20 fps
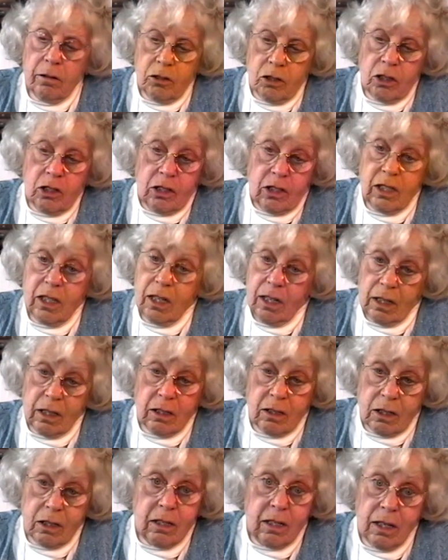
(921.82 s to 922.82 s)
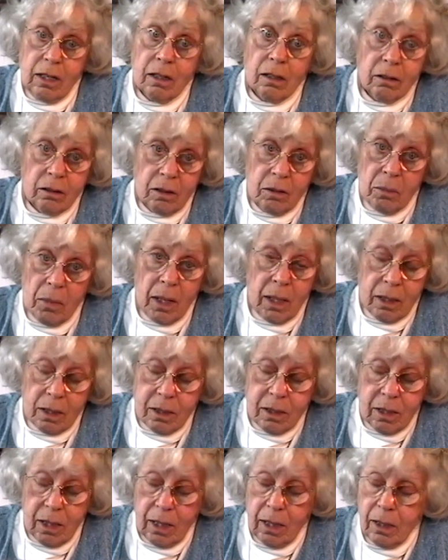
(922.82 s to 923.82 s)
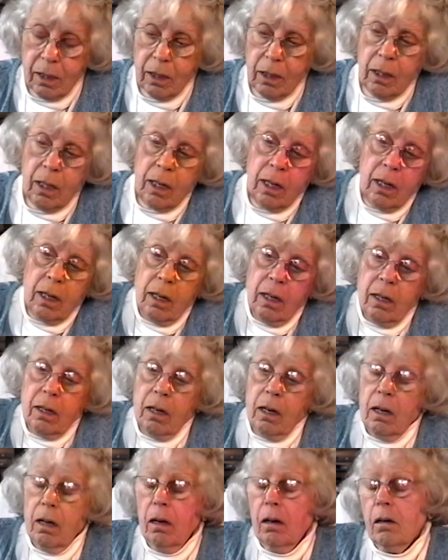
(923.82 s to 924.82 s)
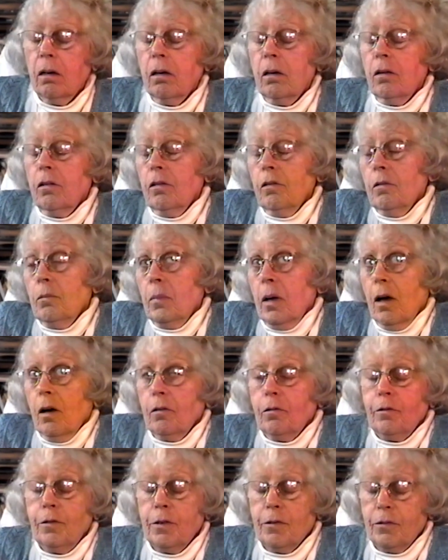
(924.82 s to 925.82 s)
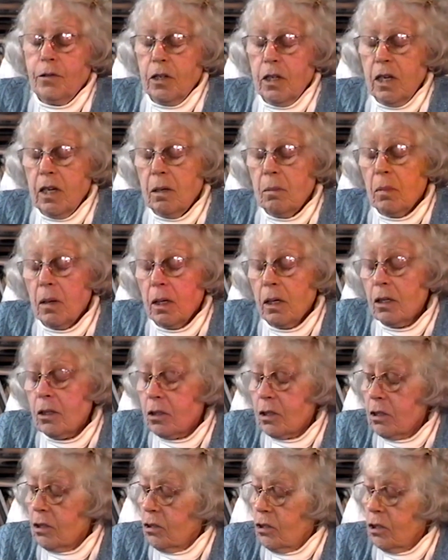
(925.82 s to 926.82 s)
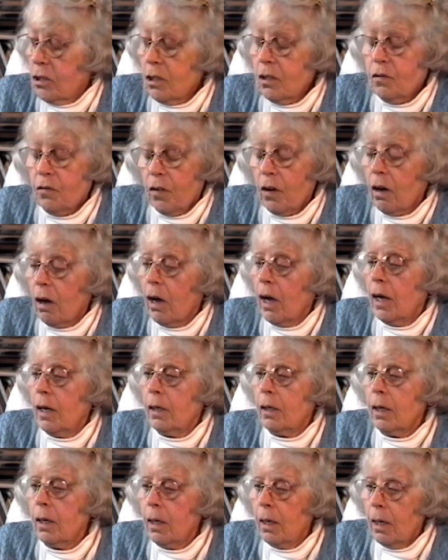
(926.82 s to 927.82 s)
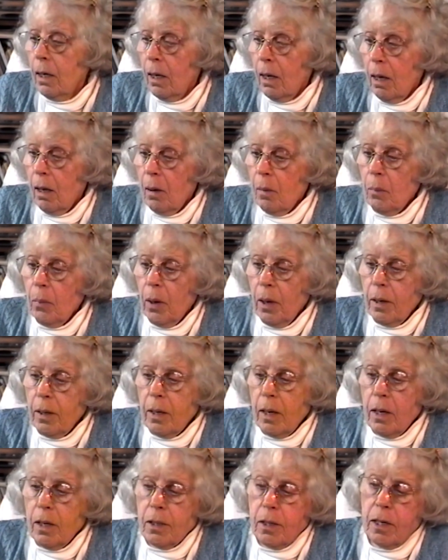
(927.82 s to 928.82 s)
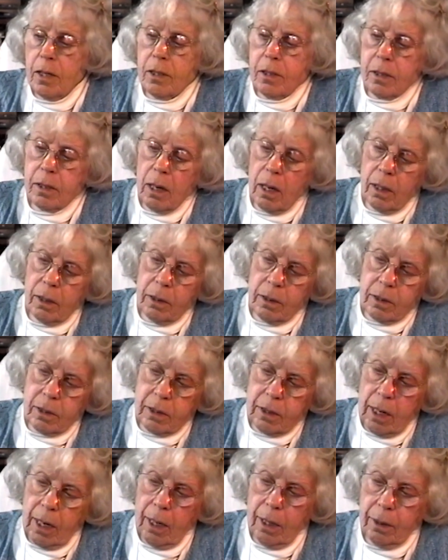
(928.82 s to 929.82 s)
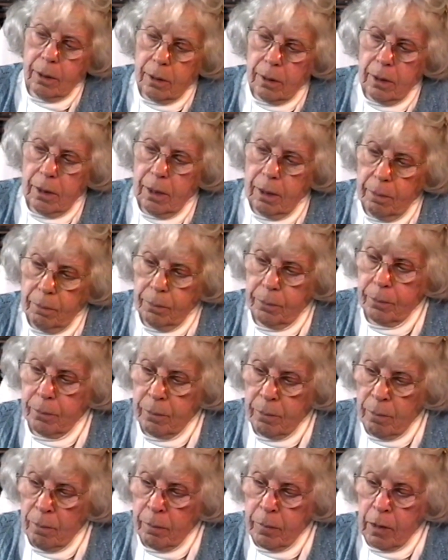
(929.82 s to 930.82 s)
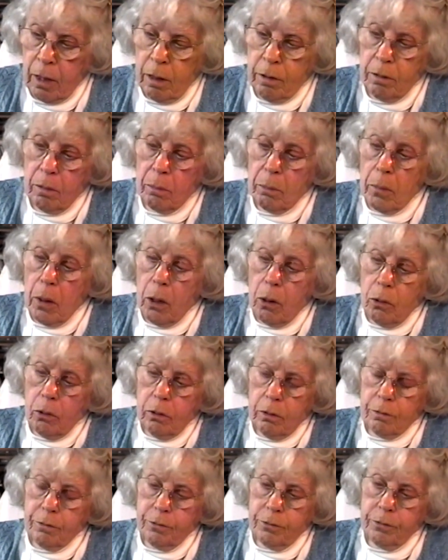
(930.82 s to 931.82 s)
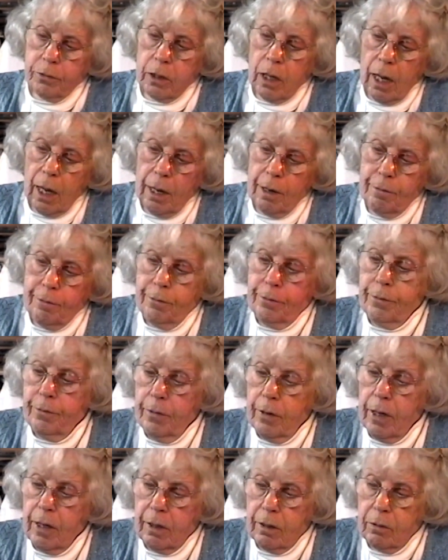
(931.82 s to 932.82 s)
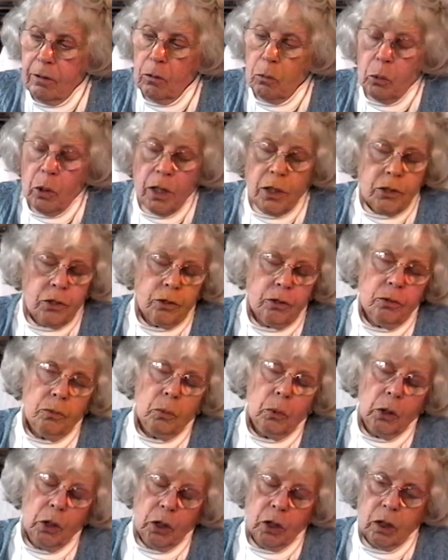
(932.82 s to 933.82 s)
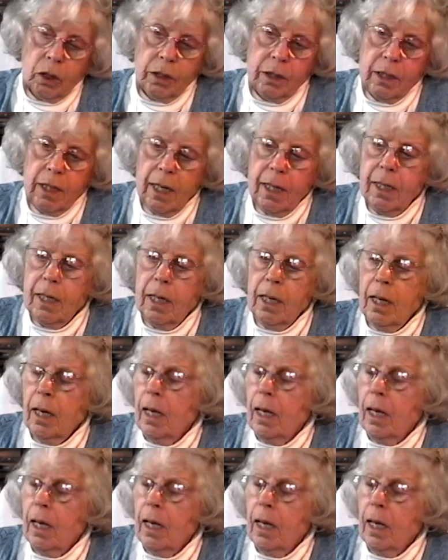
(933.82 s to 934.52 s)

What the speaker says: just sitting still and meditating, about 15 minutes is just fine. But it is not exactly the mode of life in the Western world that